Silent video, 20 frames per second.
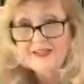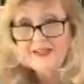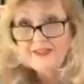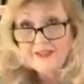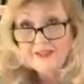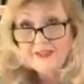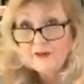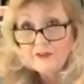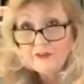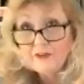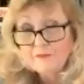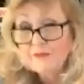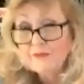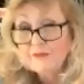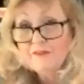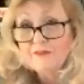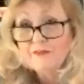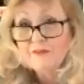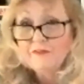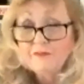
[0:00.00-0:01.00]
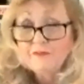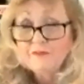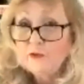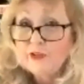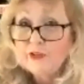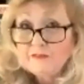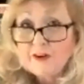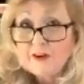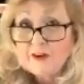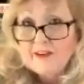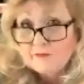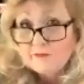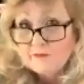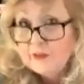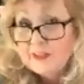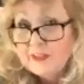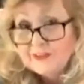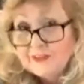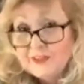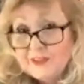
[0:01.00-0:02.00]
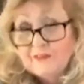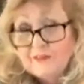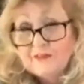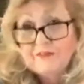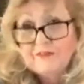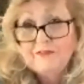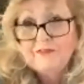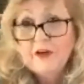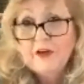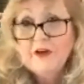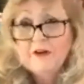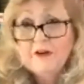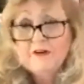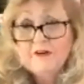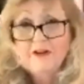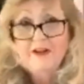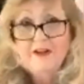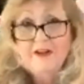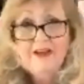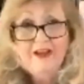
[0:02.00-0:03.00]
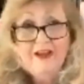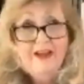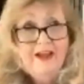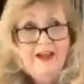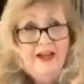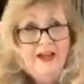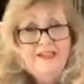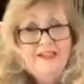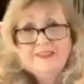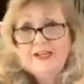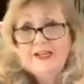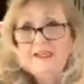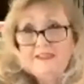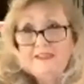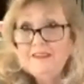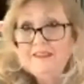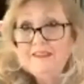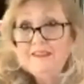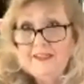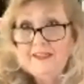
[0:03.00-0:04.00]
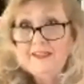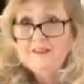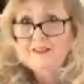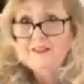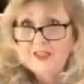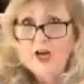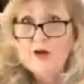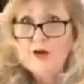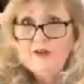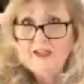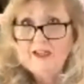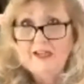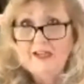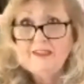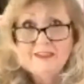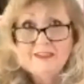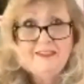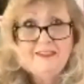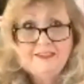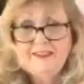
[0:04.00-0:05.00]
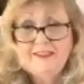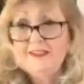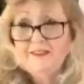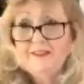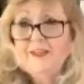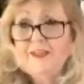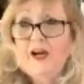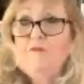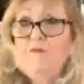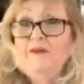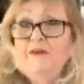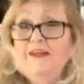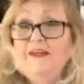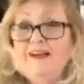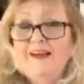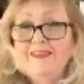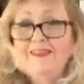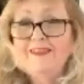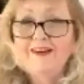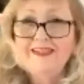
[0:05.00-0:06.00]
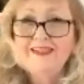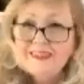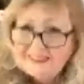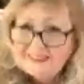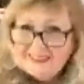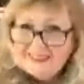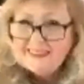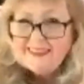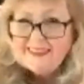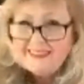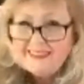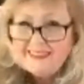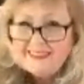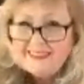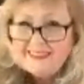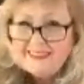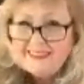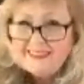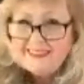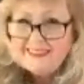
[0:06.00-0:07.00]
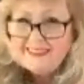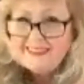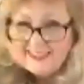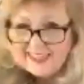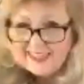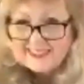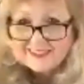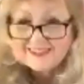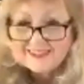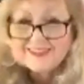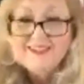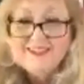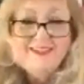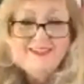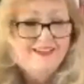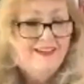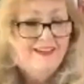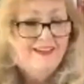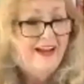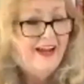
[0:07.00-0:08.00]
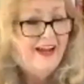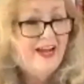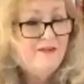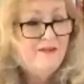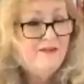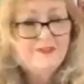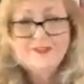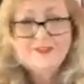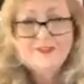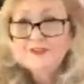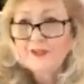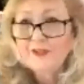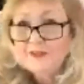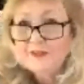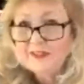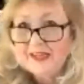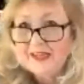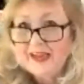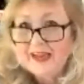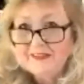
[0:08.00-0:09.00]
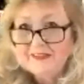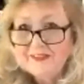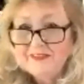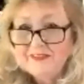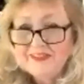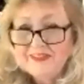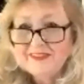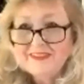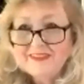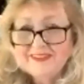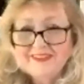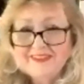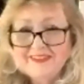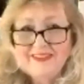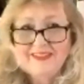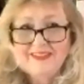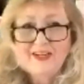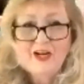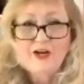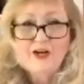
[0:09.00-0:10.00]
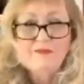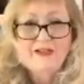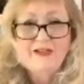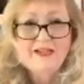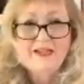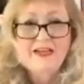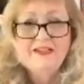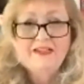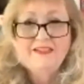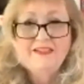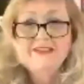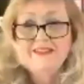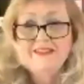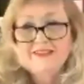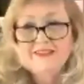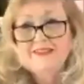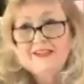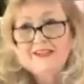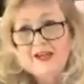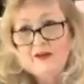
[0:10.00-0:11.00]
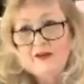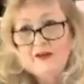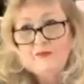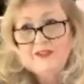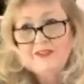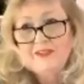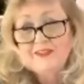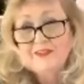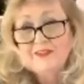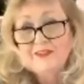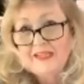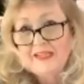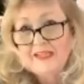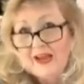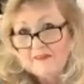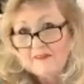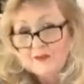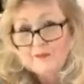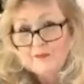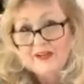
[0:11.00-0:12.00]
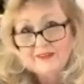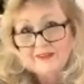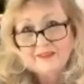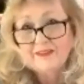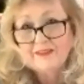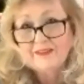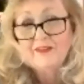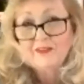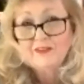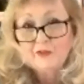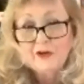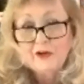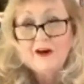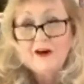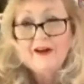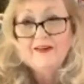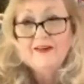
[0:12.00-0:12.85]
And he yelled at me for 45 minutes over the phone and said, I didn't see it coming. I didn't see it coming. And I thought, yes, I'm so glad you didn't see it coming. And to this day, we still laugh about it a lot.